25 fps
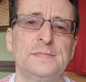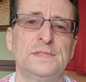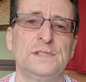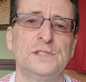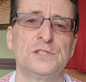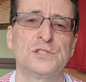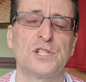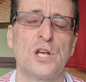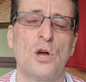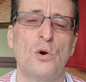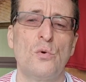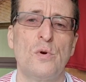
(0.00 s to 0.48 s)

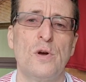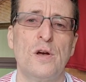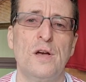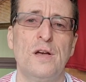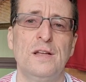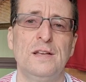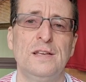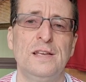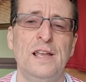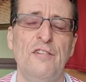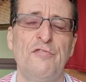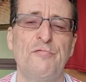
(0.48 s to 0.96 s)
So
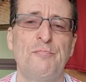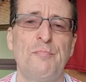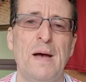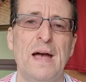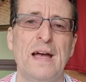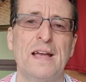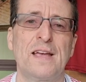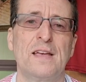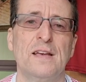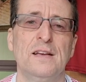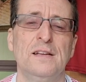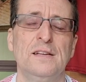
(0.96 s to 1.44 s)
left
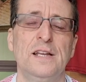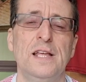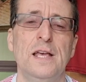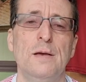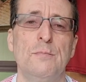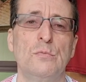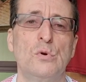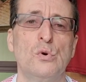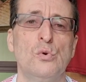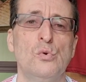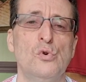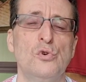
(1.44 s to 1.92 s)
back
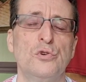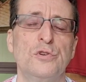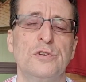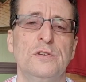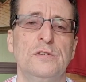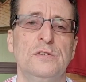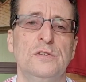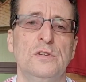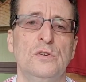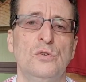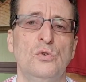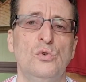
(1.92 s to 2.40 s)
Liam
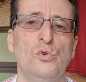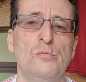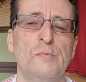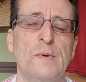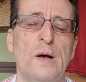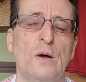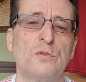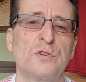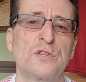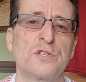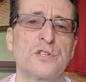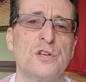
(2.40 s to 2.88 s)
Gordon,
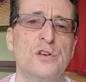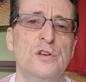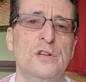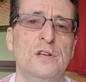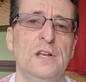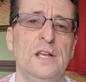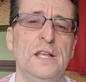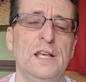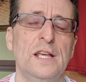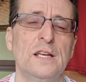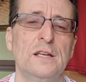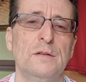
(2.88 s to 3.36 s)
almost
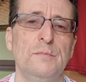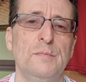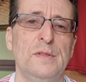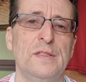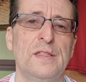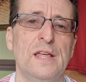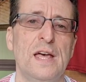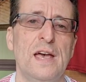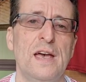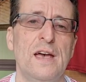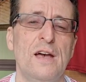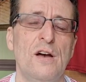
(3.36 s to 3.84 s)
certainly going to be
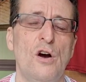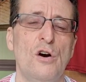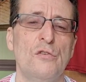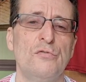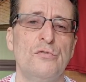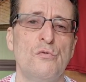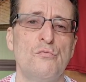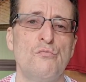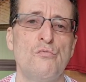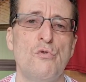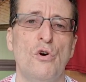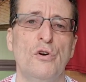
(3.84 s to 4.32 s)
there.
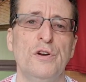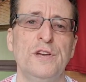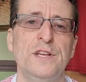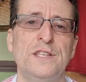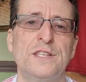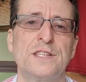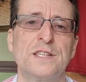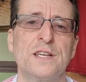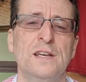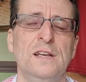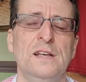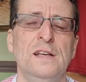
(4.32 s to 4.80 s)
On the
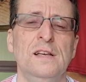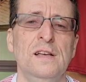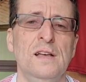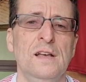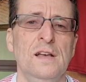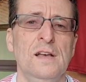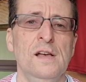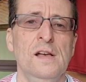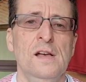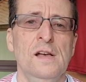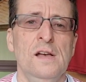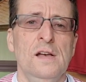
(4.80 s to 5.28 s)
right,
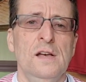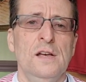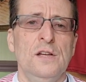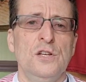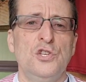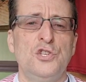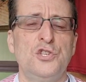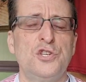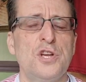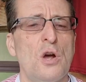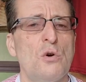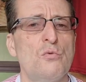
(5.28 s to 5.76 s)

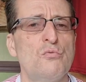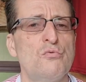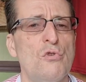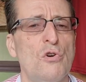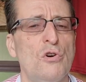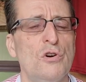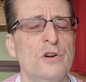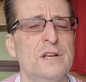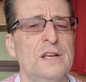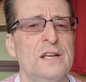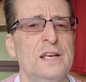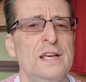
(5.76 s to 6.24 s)
Joe
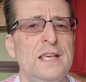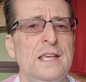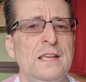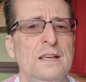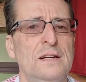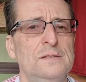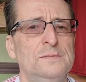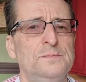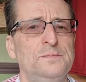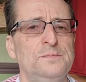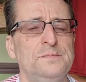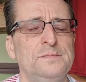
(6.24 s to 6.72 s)
Riley,
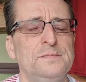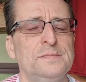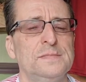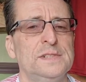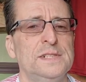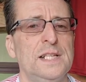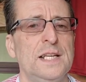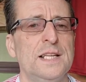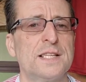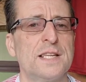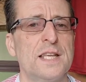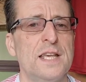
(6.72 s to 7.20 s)

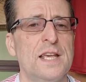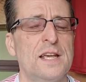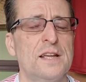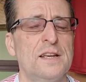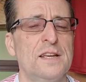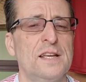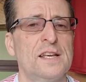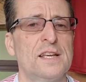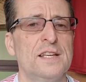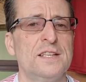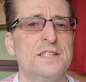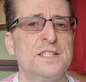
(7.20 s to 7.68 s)
is he
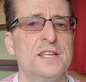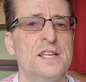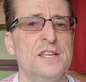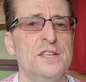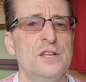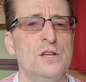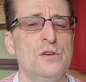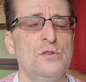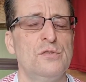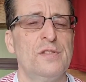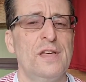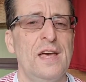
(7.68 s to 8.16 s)
going to
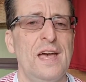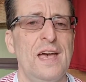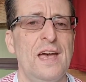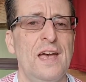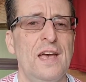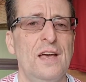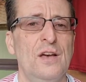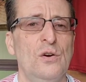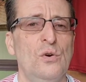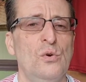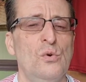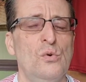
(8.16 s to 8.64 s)
continue
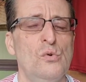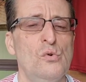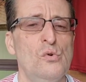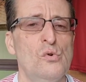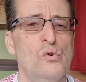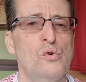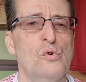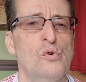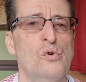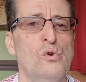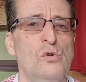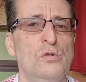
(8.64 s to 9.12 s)
there,
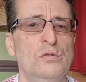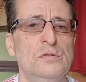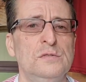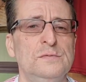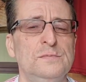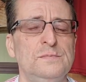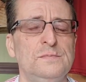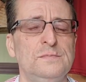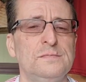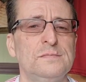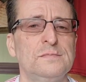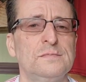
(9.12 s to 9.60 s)
or
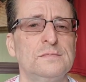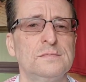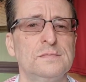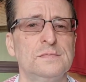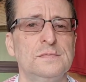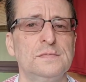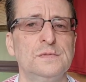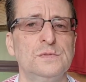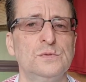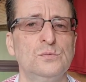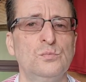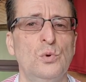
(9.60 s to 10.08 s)

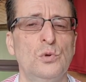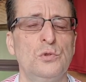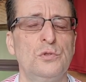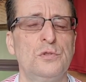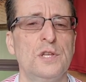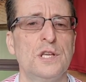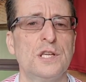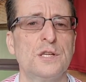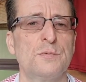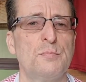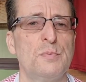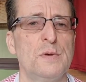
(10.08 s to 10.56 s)
would
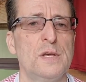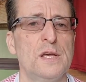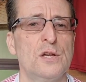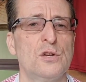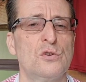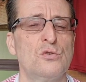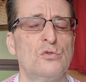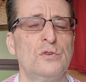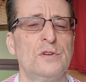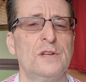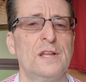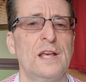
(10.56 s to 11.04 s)
this be a
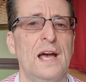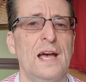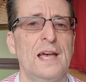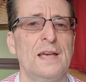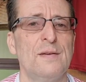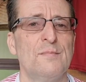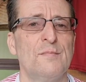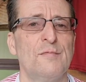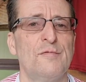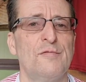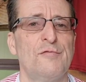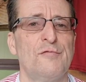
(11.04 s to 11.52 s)
good
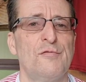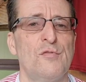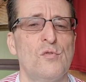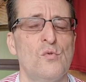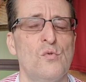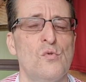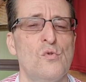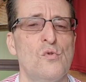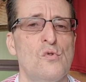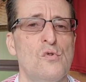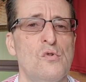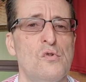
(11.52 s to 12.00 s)
game
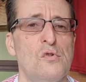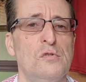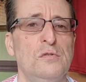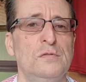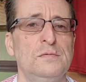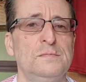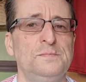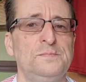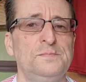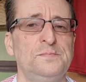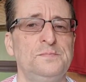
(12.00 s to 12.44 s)
for